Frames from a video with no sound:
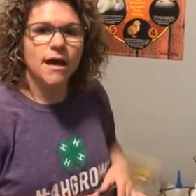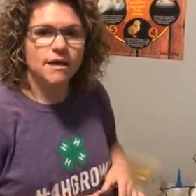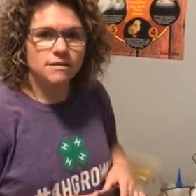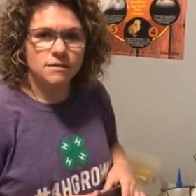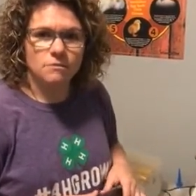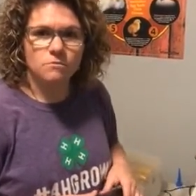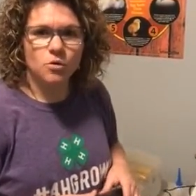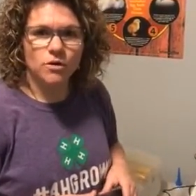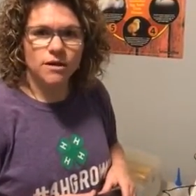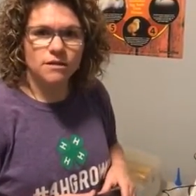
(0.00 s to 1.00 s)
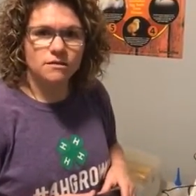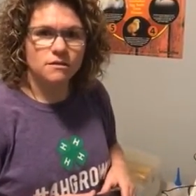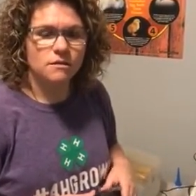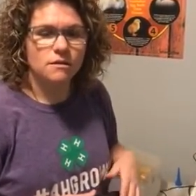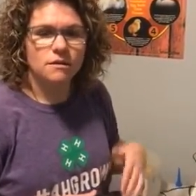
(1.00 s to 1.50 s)
at some point
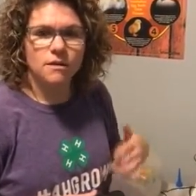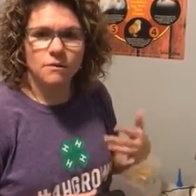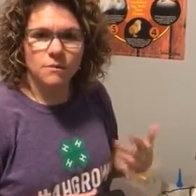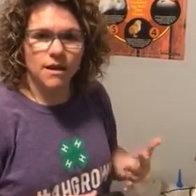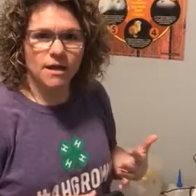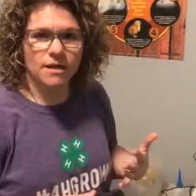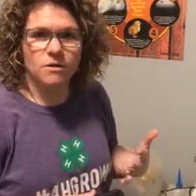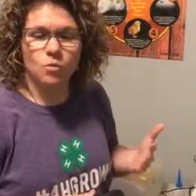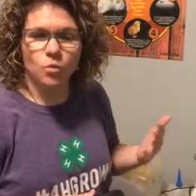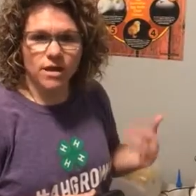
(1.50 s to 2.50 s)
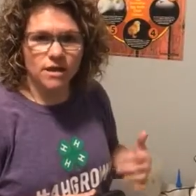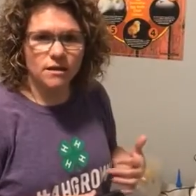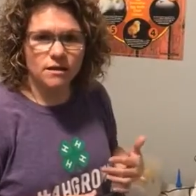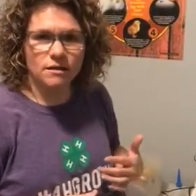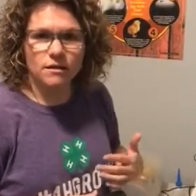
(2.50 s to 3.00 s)
they may
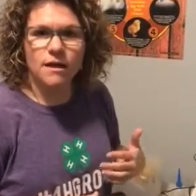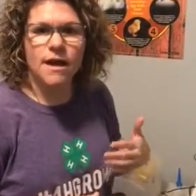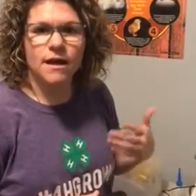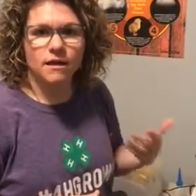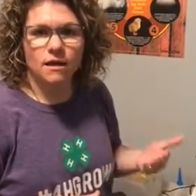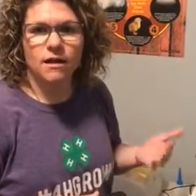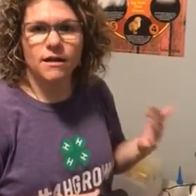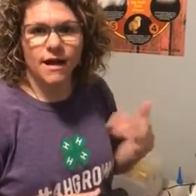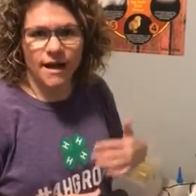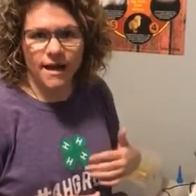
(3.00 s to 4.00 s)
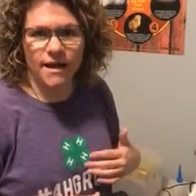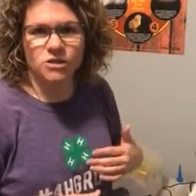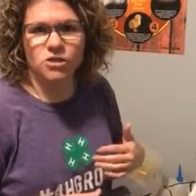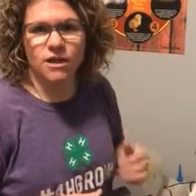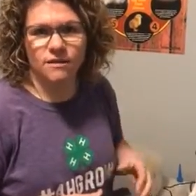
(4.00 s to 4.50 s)
weaken and not
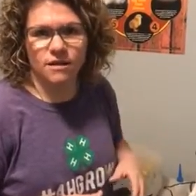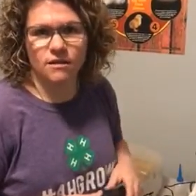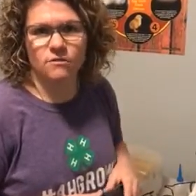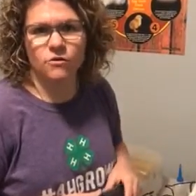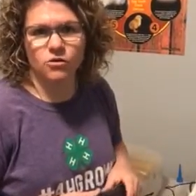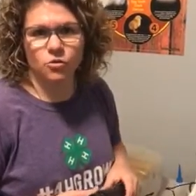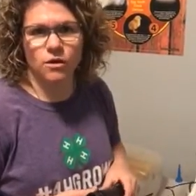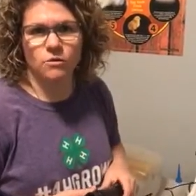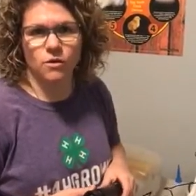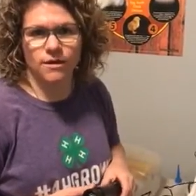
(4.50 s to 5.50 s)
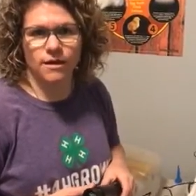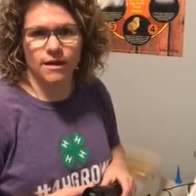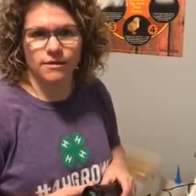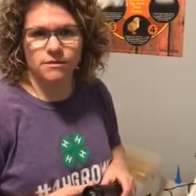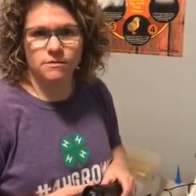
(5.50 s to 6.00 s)
hatch at the end of our 21
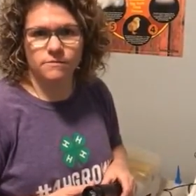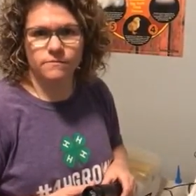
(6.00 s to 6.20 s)
days.